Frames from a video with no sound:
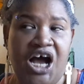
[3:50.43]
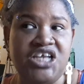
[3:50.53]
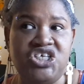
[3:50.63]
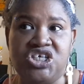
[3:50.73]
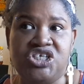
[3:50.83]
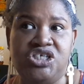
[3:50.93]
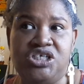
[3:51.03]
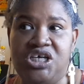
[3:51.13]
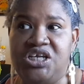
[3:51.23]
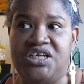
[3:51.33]
I
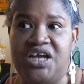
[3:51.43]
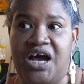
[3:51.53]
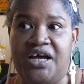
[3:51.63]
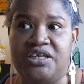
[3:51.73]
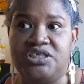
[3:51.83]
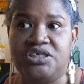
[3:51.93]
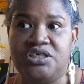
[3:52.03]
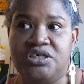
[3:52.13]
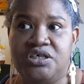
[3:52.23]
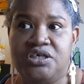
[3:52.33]
just did not
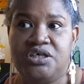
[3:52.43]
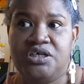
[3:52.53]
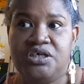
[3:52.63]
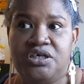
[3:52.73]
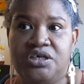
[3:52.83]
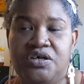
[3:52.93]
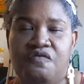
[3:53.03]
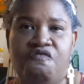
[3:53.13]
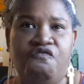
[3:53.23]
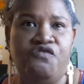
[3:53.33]

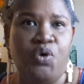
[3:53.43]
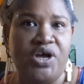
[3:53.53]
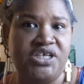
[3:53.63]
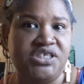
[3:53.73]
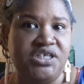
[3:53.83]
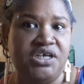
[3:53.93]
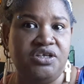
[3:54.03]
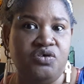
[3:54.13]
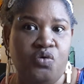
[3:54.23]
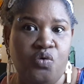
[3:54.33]
voice
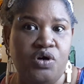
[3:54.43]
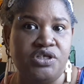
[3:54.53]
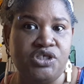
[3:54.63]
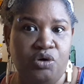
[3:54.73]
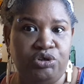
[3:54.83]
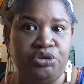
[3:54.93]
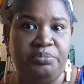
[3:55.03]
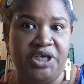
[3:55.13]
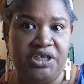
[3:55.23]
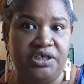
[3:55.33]
it on
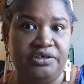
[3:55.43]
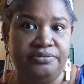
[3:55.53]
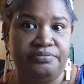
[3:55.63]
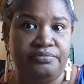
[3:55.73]
social media